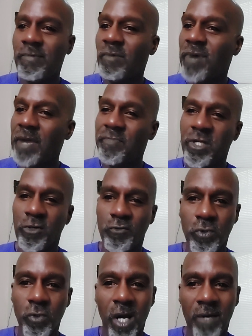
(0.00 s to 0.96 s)
It might be a
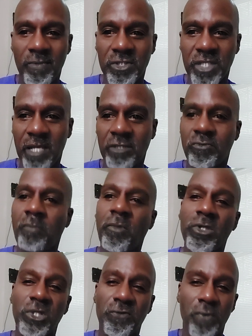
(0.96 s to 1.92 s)
few other steps, but I'm
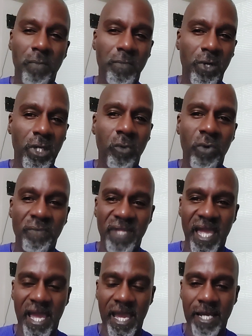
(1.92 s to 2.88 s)
mostly familiar with
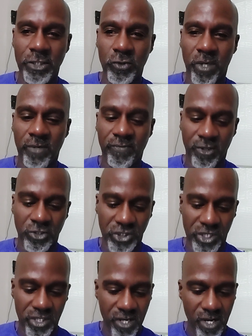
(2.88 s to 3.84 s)
the Android
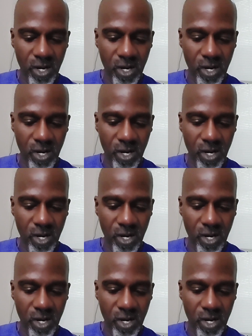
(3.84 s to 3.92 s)
version.